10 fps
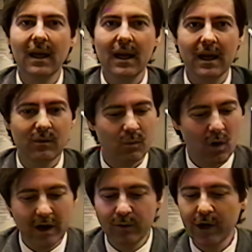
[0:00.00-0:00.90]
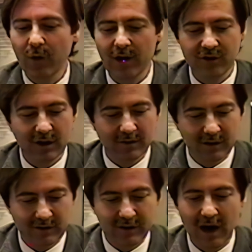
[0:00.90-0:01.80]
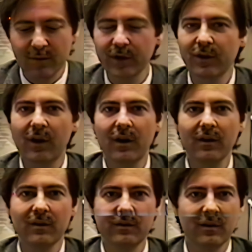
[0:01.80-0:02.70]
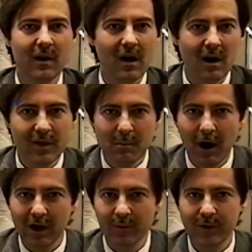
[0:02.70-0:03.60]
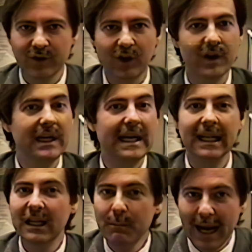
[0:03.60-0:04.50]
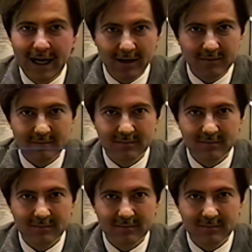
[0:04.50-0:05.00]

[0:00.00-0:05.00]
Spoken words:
and run a regression of the stock returns on the market return, get the beta,